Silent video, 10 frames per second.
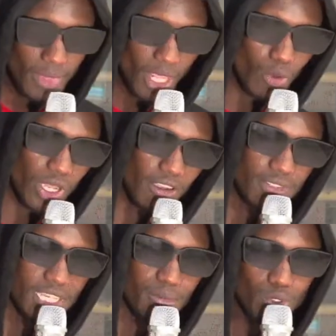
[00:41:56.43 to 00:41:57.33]
we
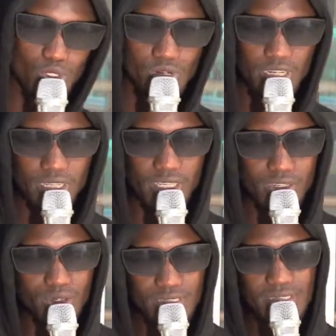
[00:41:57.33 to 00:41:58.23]
have some more
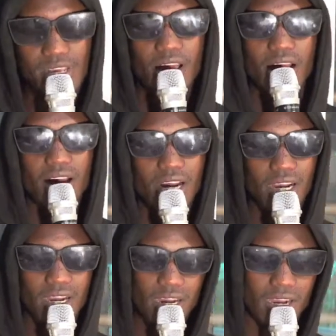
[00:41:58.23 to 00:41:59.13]
trending news.
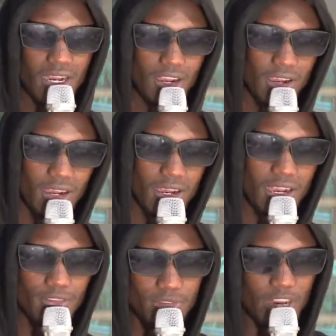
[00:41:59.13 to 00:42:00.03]

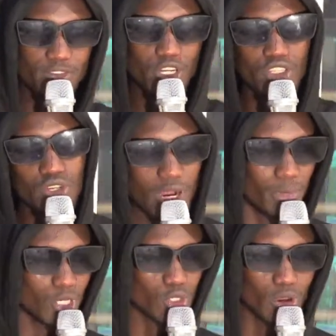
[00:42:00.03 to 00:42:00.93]
I've told you
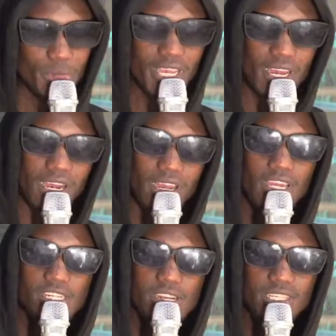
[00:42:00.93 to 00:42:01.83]
about Omega.
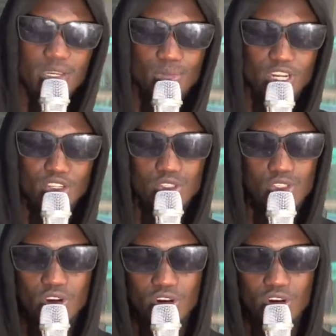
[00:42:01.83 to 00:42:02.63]
She has a brand new song